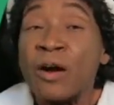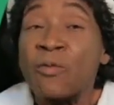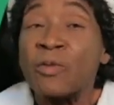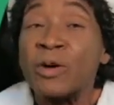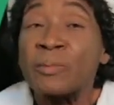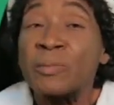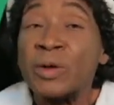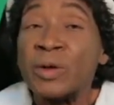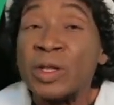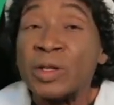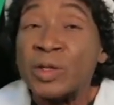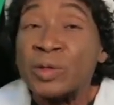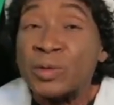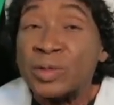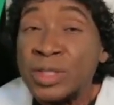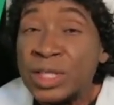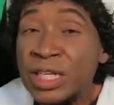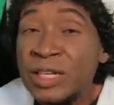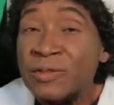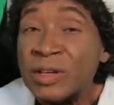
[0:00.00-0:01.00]
We're building new
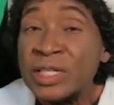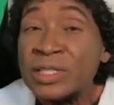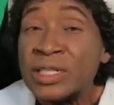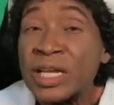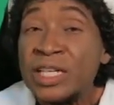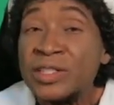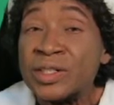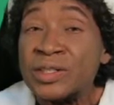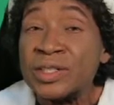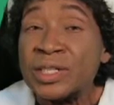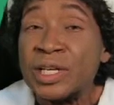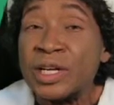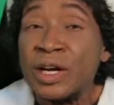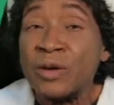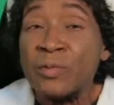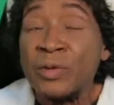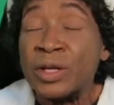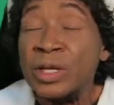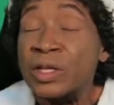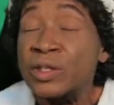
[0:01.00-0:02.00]
TV stations
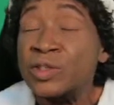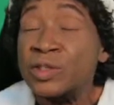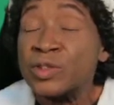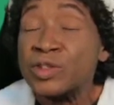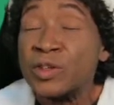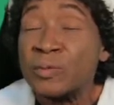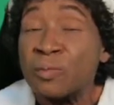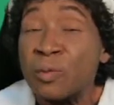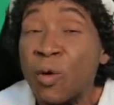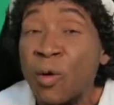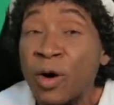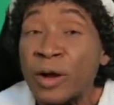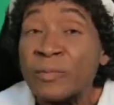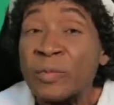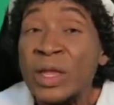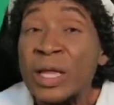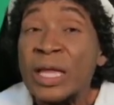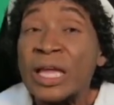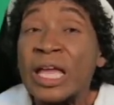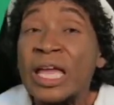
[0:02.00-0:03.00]
here. We need your
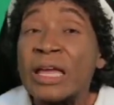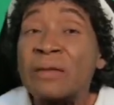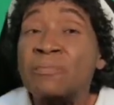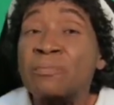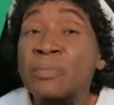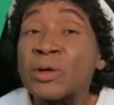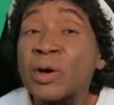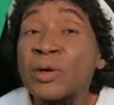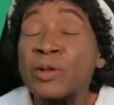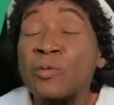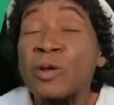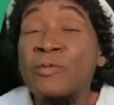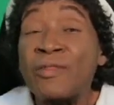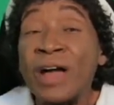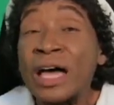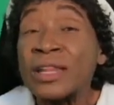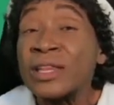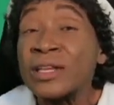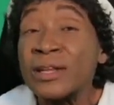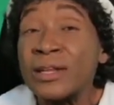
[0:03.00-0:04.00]
support. And build, we've
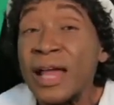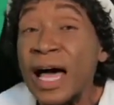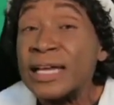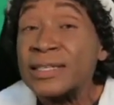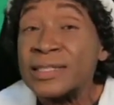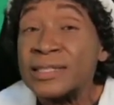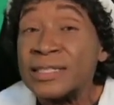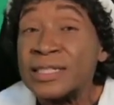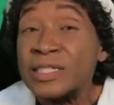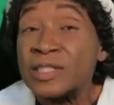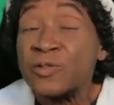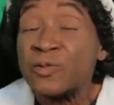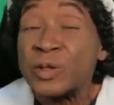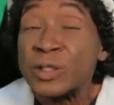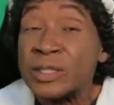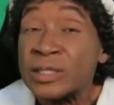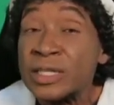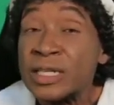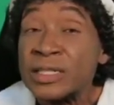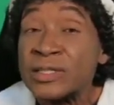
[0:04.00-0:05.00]
got the licenses
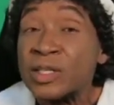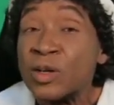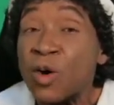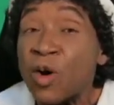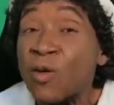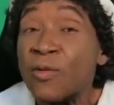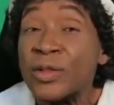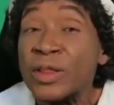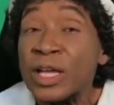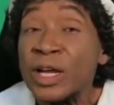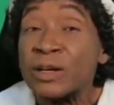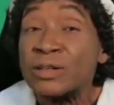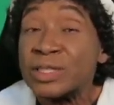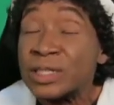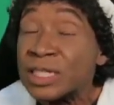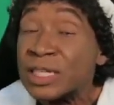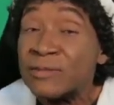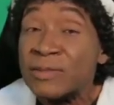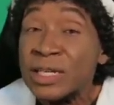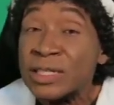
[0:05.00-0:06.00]
for six over-the-air
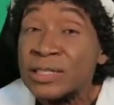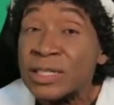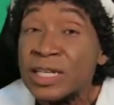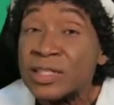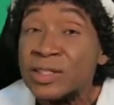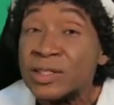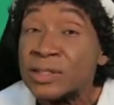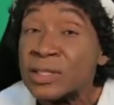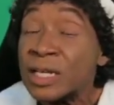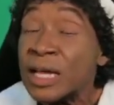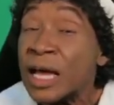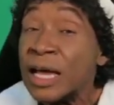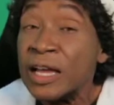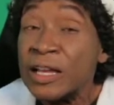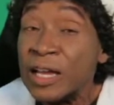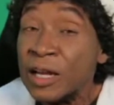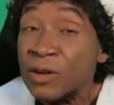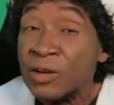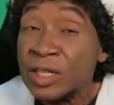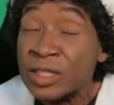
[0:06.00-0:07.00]
TV stations
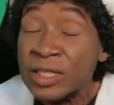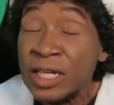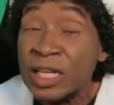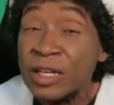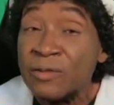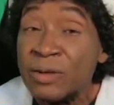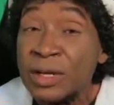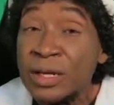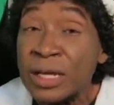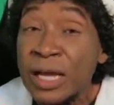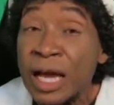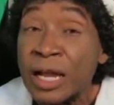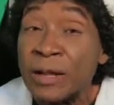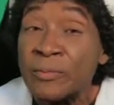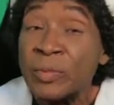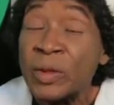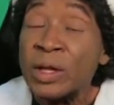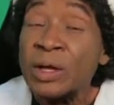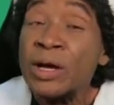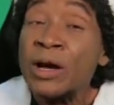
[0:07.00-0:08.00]
here in the state of
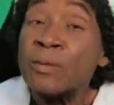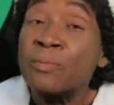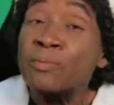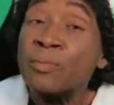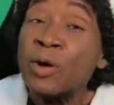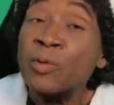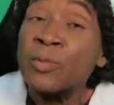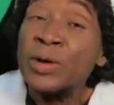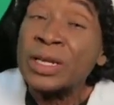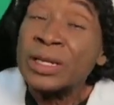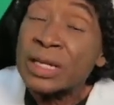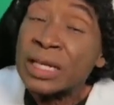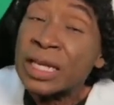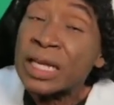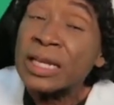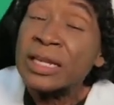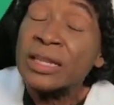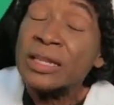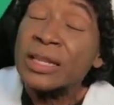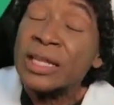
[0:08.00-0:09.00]
Indiana but we
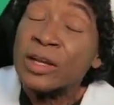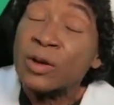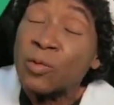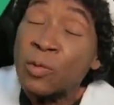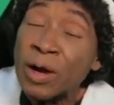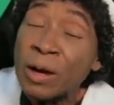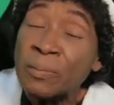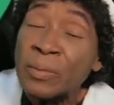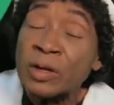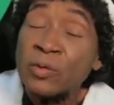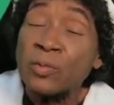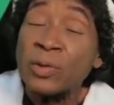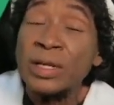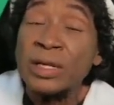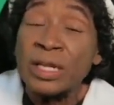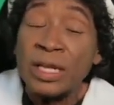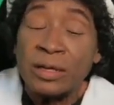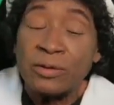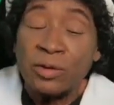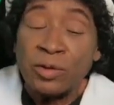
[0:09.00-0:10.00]
need equipment. We
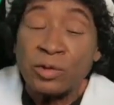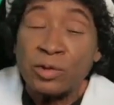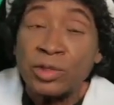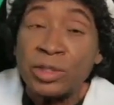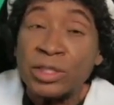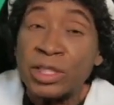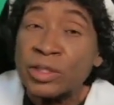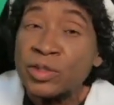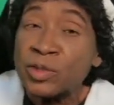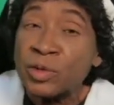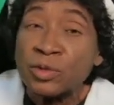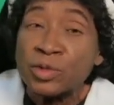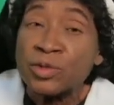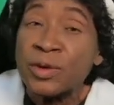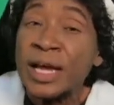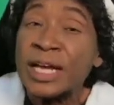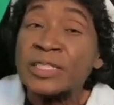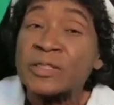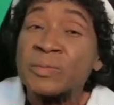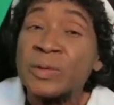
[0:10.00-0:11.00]
need new digital
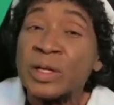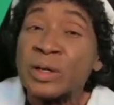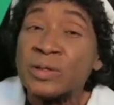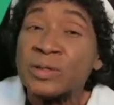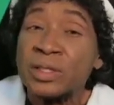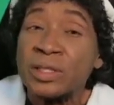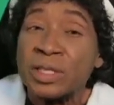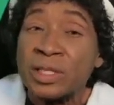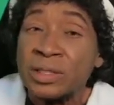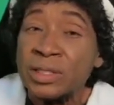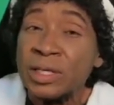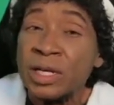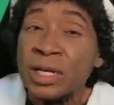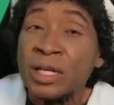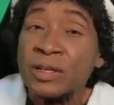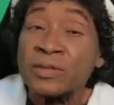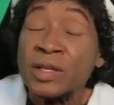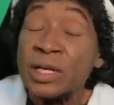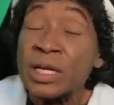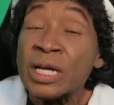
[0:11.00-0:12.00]
transmitters and
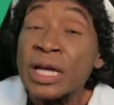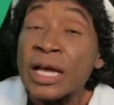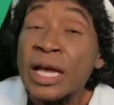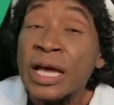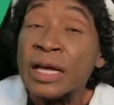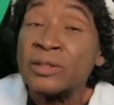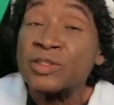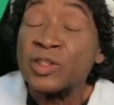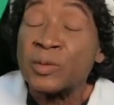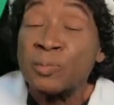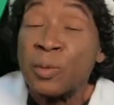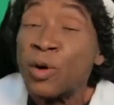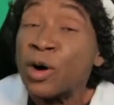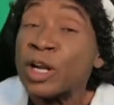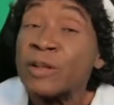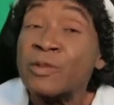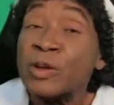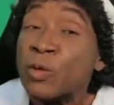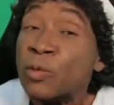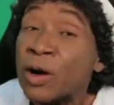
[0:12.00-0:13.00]
antennas and
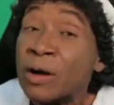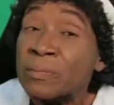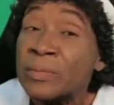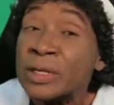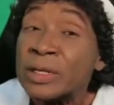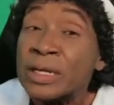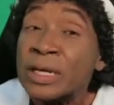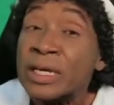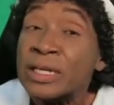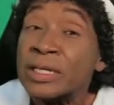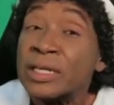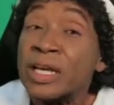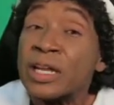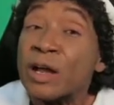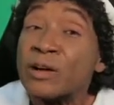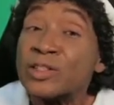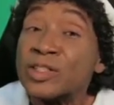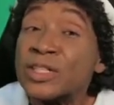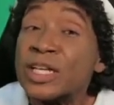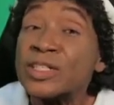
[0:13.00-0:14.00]
supportive equipment to get
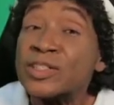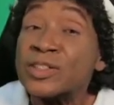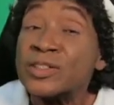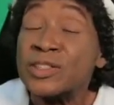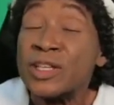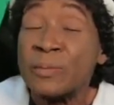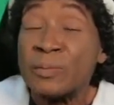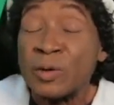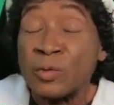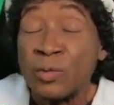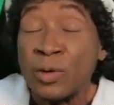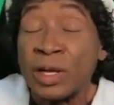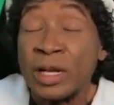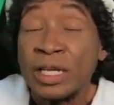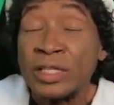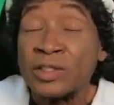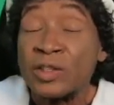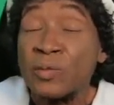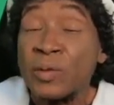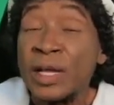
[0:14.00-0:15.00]
our stations up and
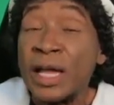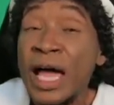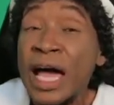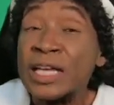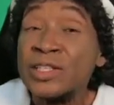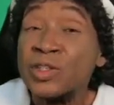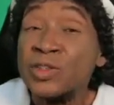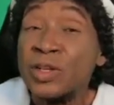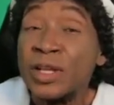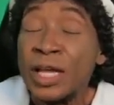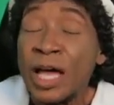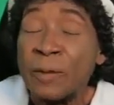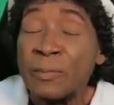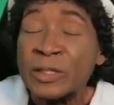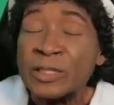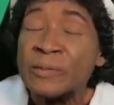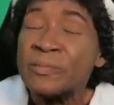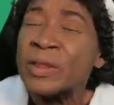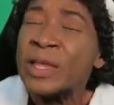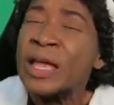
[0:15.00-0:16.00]
running. So we ask you to help
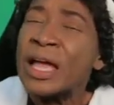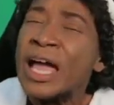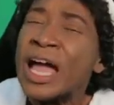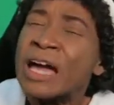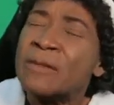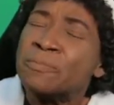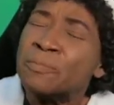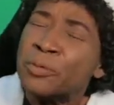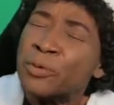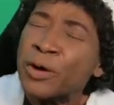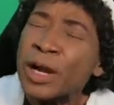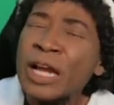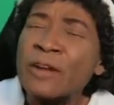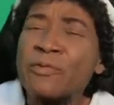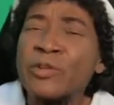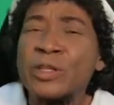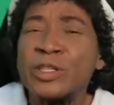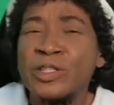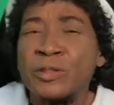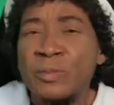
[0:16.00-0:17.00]
us and
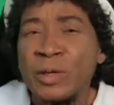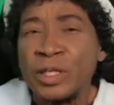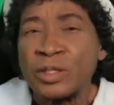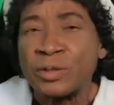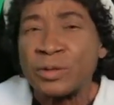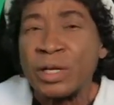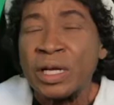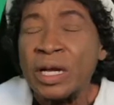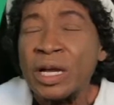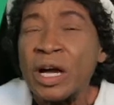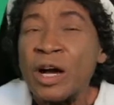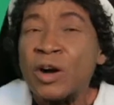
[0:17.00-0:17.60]
pray for this ministry.